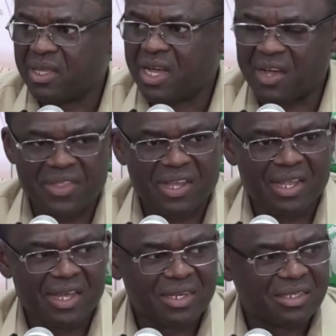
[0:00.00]
after
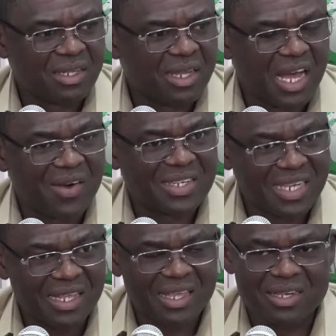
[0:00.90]
that our
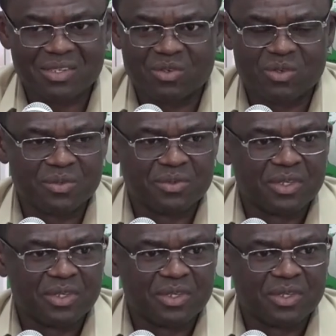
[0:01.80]
target is to,